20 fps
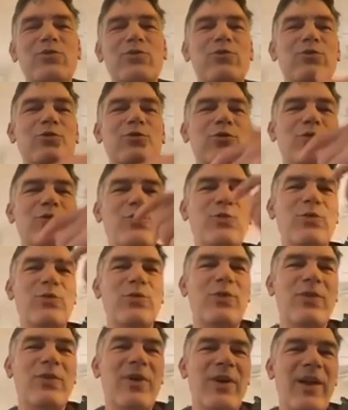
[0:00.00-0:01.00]

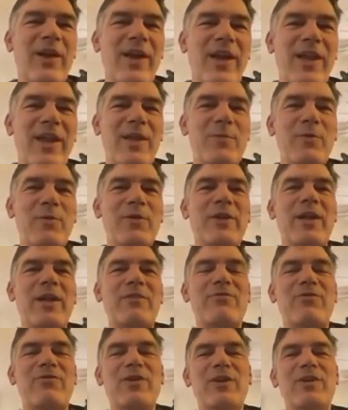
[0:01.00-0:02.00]
to enable
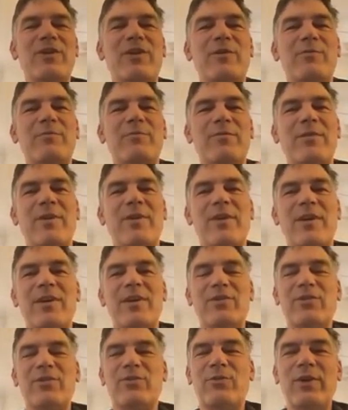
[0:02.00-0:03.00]
that freedom.
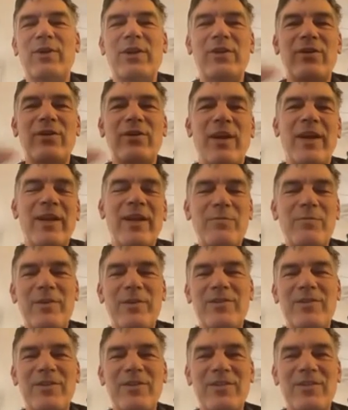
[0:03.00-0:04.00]
So really the
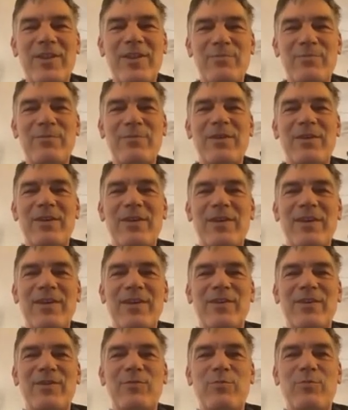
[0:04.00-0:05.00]
academic system
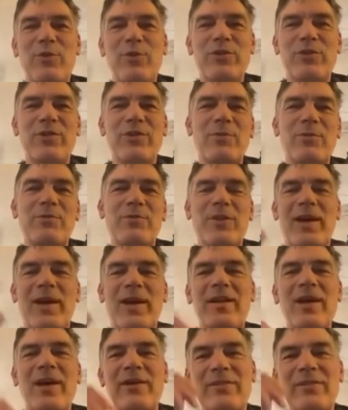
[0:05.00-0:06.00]
is built
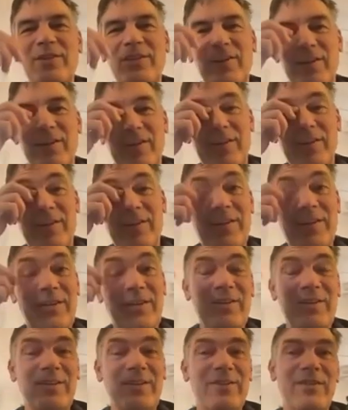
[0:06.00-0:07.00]
upside down in in
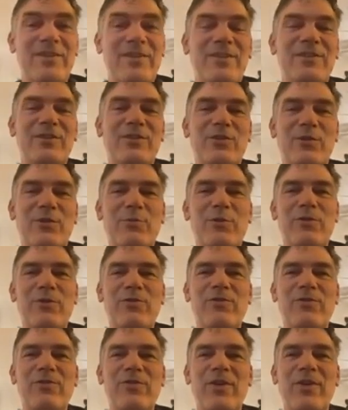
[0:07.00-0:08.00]
in in term
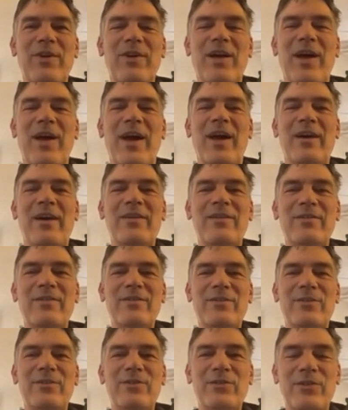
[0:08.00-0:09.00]
of uh,
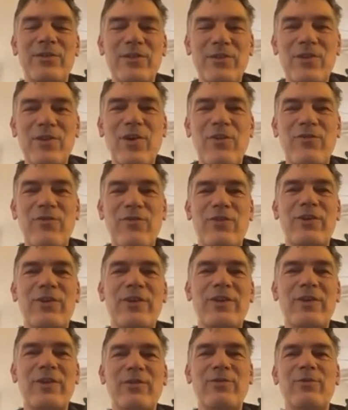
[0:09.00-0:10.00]
you know
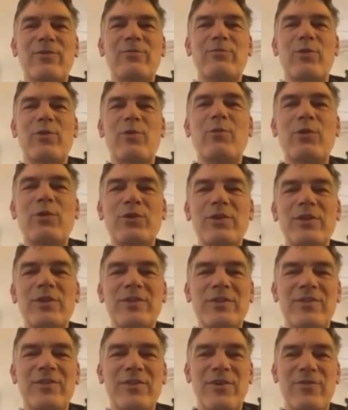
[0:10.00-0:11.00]
discovery or
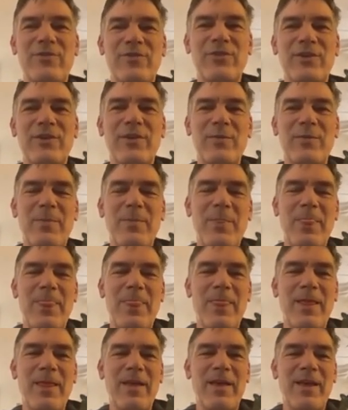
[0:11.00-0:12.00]
promoting discovery.
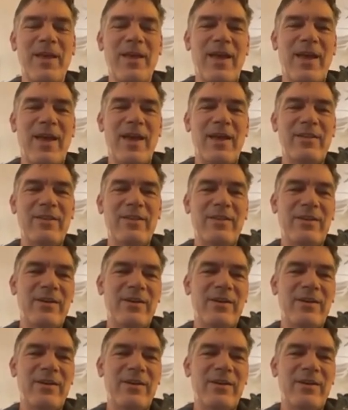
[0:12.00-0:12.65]
And